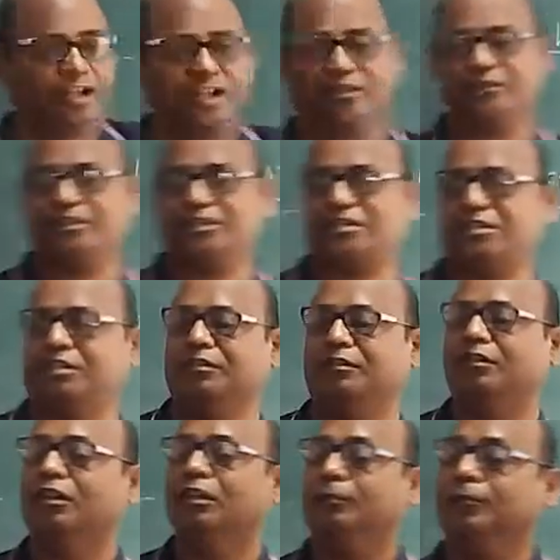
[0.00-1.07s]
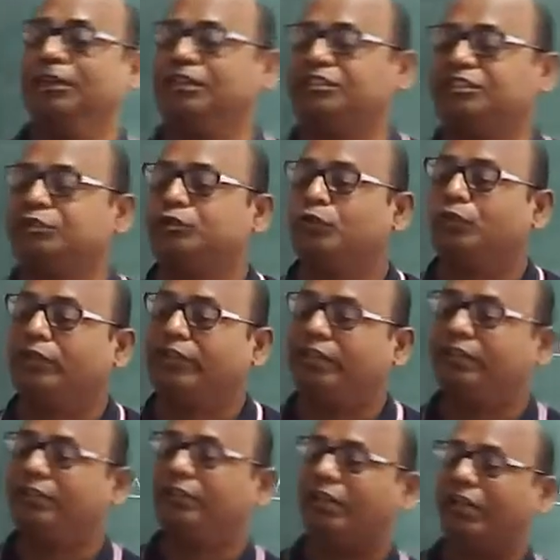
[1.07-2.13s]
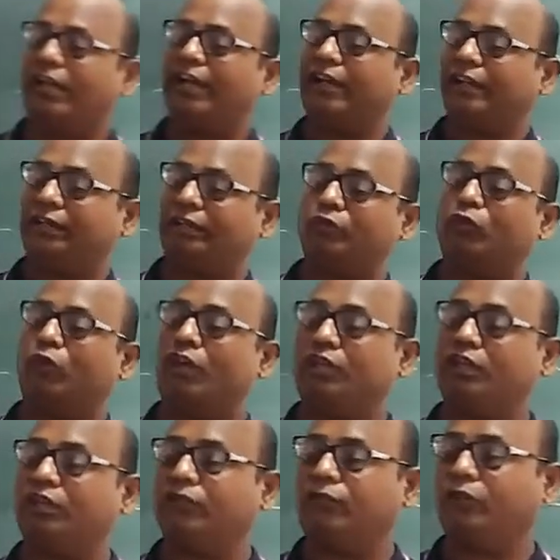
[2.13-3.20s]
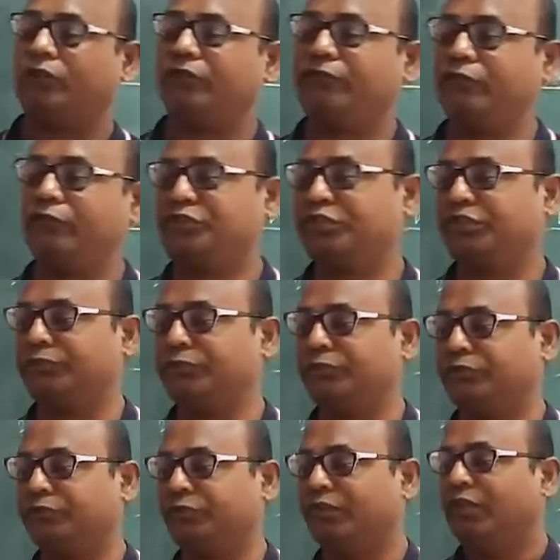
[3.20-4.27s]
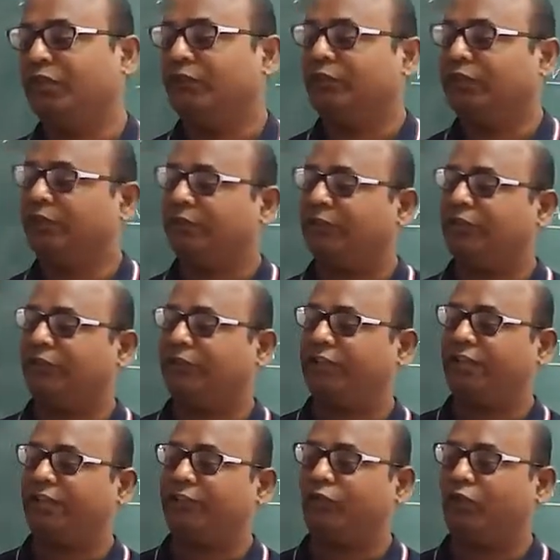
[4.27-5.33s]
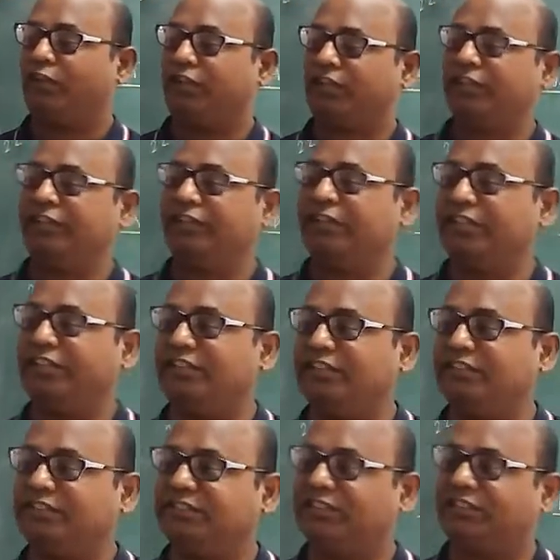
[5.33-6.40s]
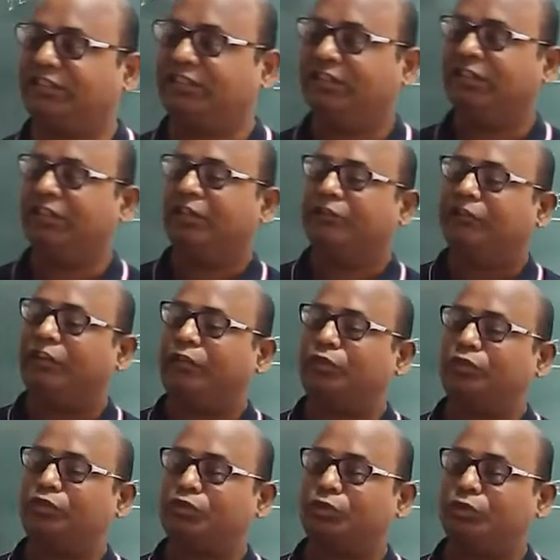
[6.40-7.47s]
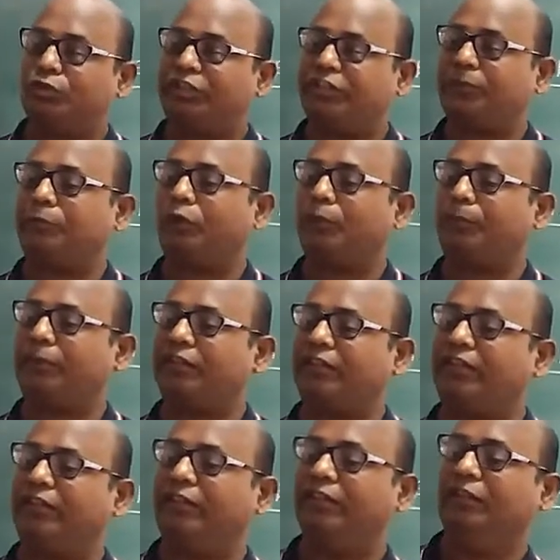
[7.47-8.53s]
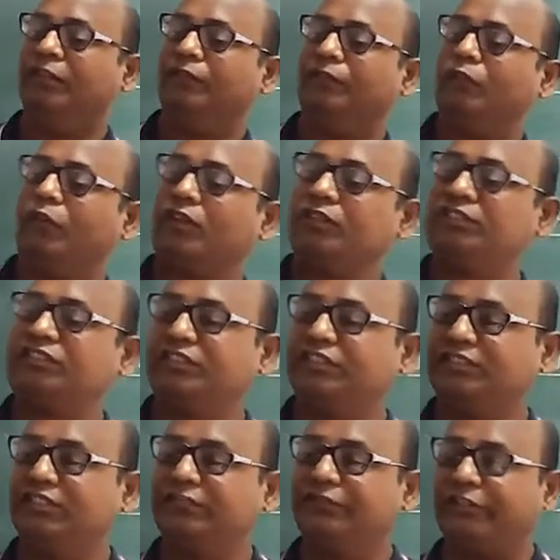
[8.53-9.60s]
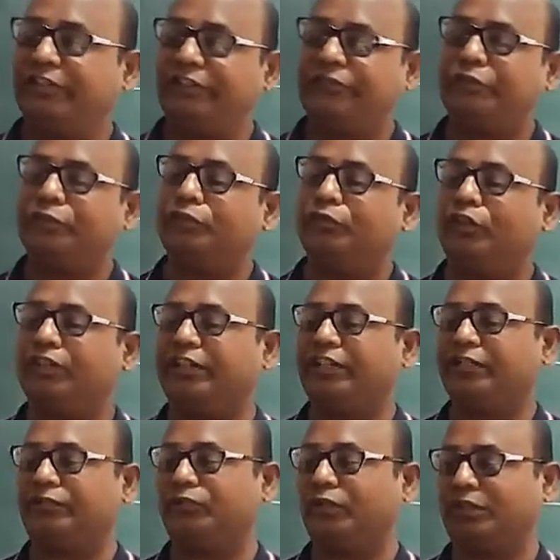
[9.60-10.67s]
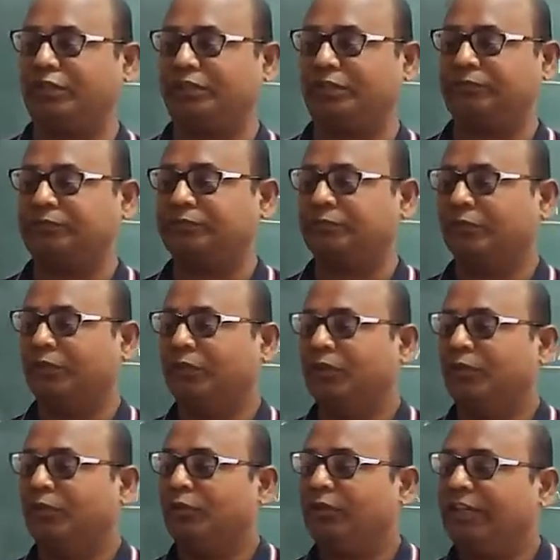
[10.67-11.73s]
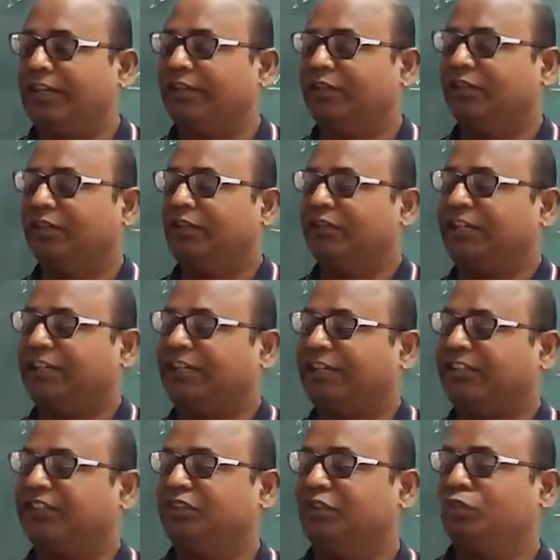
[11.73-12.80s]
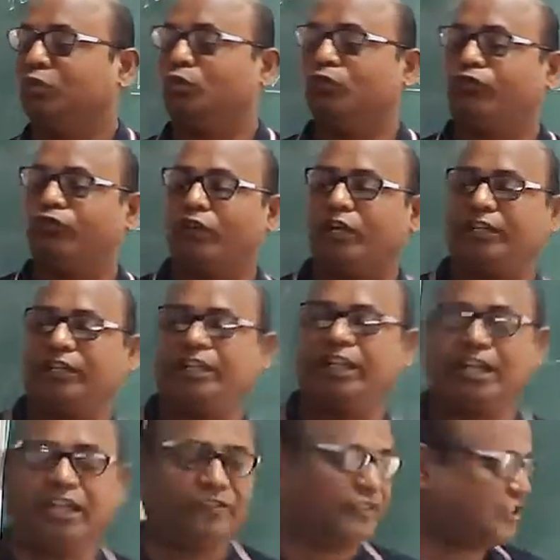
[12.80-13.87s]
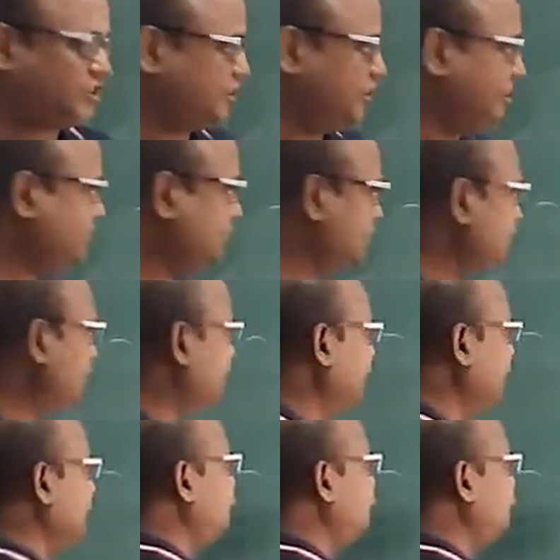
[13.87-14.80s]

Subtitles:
harvesting, means storing and the water for future use. Whenever we get water in rainy season, we have to store it properly for the season when we do not get water. Okay, that is roof water harvesting is